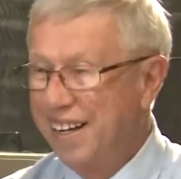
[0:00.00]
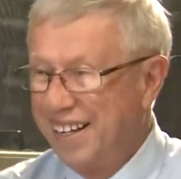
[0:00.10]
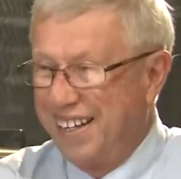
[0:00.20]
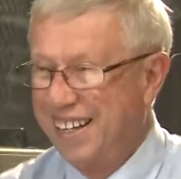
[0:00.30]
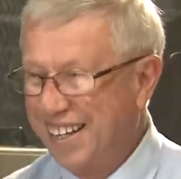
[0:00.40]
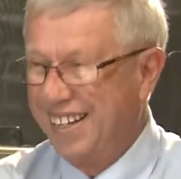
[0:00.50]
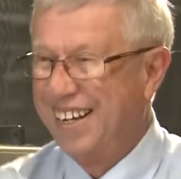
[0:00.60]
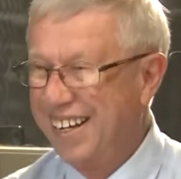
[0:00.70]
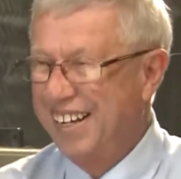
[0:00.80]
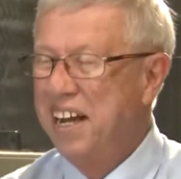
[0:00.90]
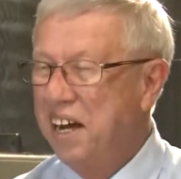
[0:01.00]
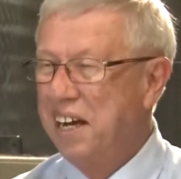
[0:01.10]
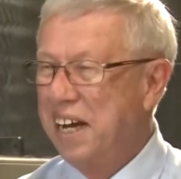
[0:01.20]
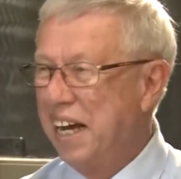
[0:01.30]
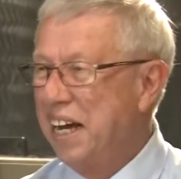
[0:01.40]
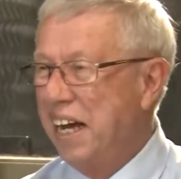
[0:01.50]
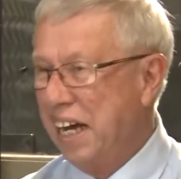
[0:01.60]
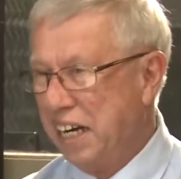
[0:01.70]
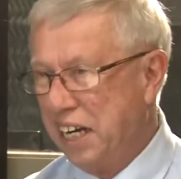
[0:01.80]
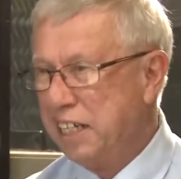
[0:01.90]
Michael Beamish.
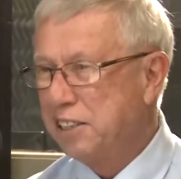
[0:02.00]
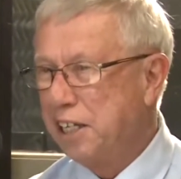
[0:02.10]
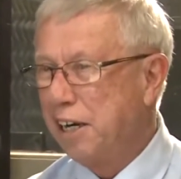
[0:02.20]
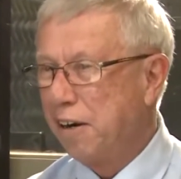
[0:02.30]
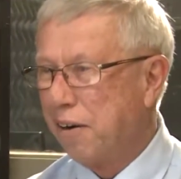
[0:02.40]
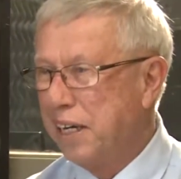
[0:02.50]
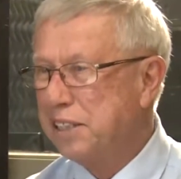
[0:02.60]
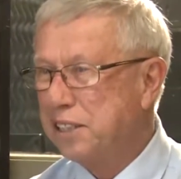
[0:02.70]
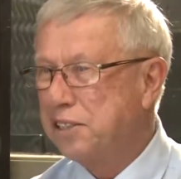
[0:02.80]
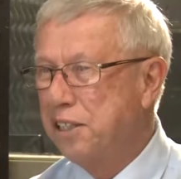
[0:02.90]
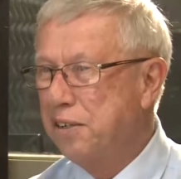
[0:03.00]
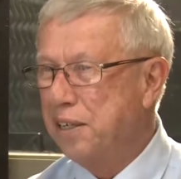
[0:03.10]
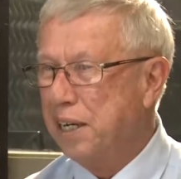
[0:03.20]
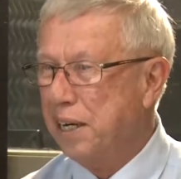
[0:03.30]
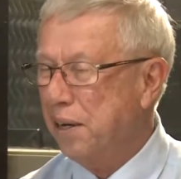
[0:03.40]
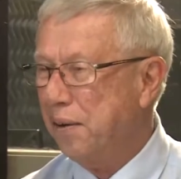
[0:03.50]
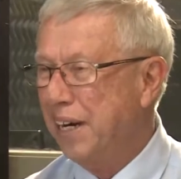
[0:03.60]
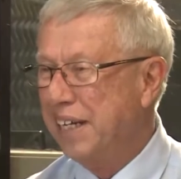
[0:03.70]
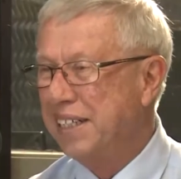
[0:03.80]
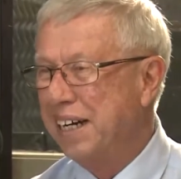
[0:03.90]
And he is here in the studio.
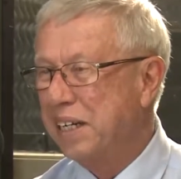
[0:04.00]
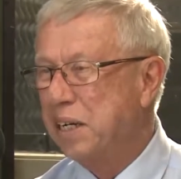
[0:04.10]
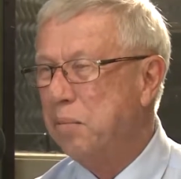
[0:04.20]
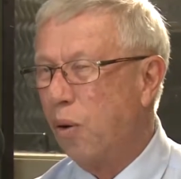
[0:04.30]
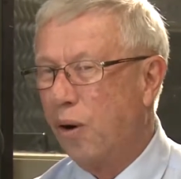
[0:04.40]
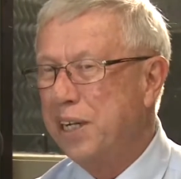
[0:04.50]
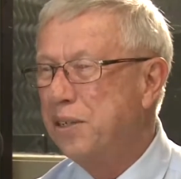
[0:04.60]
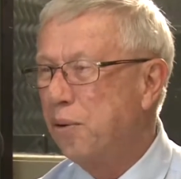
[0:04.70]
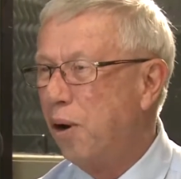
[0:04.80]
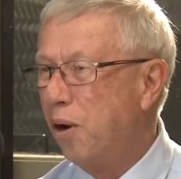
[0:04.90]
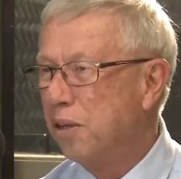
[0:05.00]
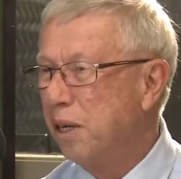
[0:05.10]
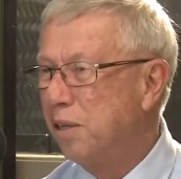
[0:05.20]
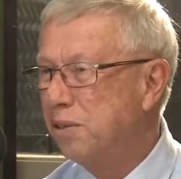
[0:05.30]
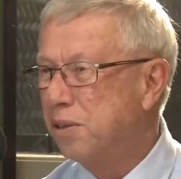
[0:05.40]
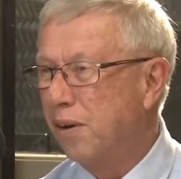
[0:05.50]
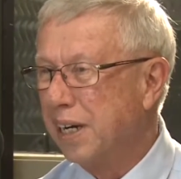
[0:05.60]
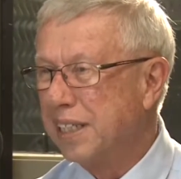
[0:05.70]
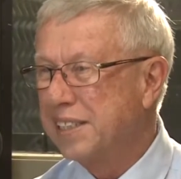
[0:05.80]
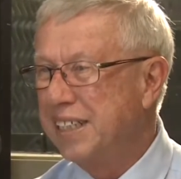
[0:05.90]
and uh, good morning to all those who are
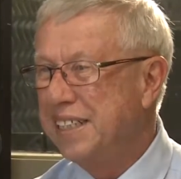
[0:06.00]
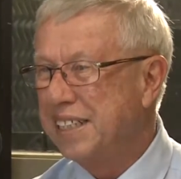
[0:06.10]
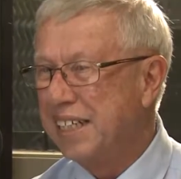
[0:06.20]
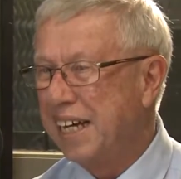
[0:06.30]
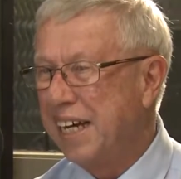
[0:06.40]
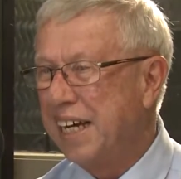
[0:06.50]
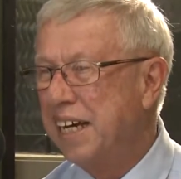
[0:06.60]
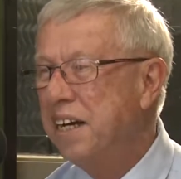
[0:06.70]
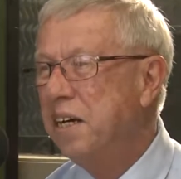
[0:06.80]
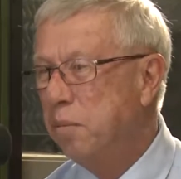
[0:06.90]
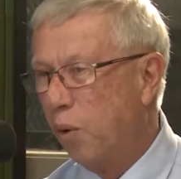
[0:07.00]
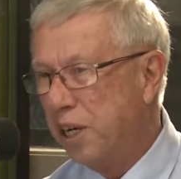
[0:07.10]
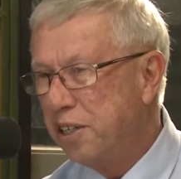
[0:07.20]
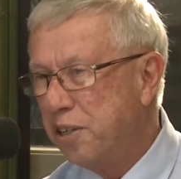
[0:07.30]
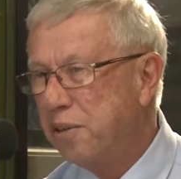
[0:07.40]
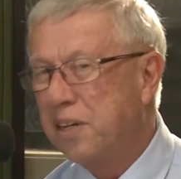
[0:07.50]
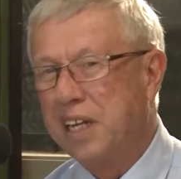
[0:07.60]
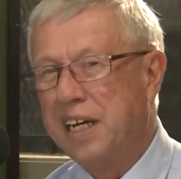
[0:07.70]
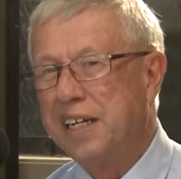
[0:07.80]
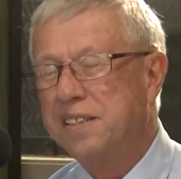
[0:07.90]
listening today. Morning to you,
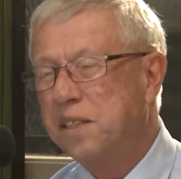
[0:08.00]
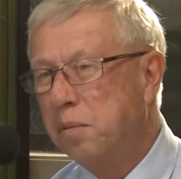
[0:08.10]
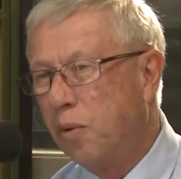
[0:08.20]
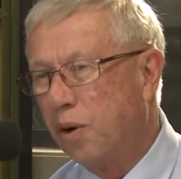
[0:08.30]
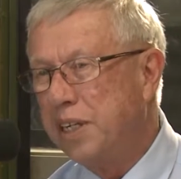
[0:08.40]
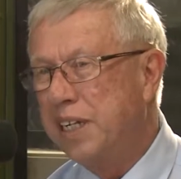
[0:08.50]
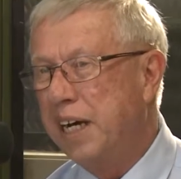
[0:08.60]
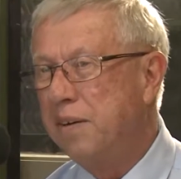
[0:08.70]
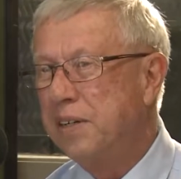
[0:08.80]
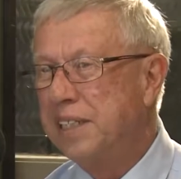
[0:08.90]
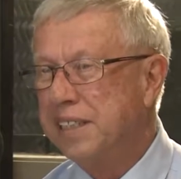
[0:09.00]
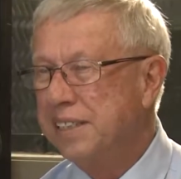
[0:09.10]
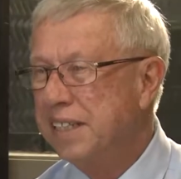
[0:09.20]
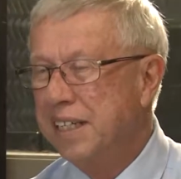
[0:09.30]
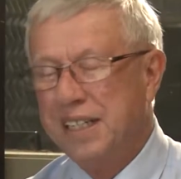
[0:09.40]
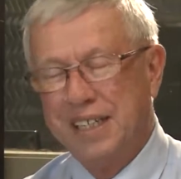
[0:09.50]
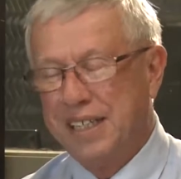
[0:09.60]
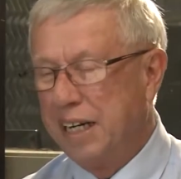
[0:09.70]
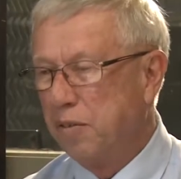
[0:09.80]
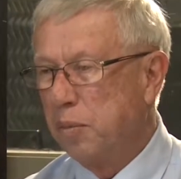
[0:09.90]
Clint. Good morning, David.
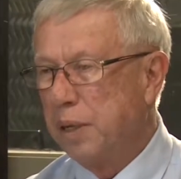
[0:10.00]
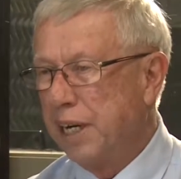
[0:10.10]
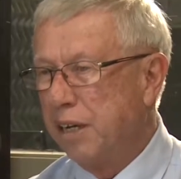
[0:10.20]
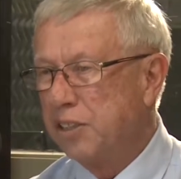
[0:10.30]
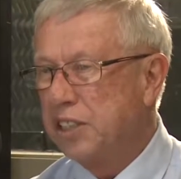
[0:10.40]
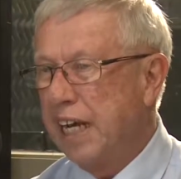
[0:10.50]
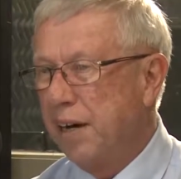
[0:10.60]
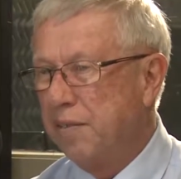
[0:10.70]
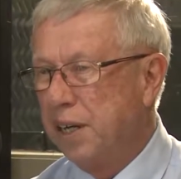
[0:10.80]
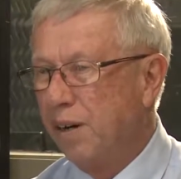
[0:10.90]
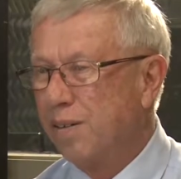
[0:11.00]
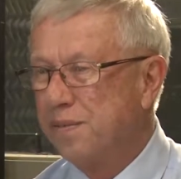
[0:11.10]
Everybody on staff here.